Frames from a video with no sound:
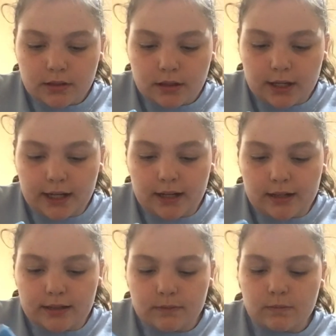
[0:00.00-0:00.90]
Alright
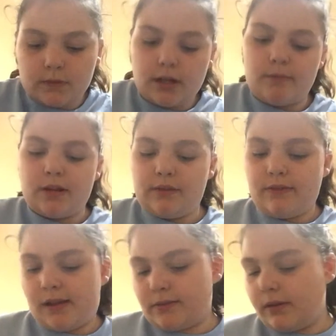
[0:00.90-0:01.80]
guys, I'm gonna
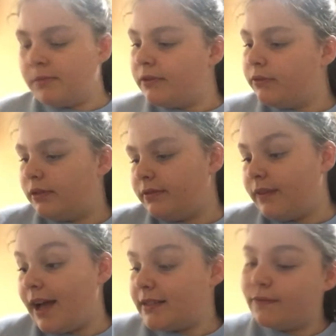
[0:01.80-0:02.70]
fast
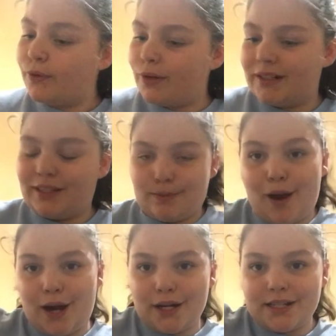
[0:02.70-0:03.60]
forward this
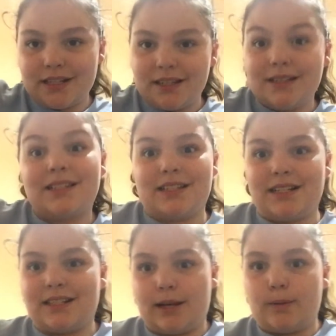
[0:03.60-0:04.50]
part. This is
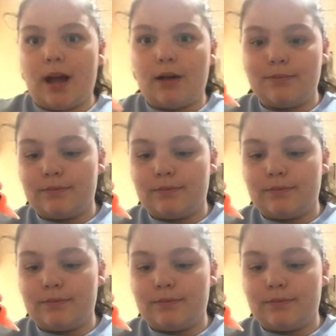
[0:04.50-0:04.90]
gonna take a while.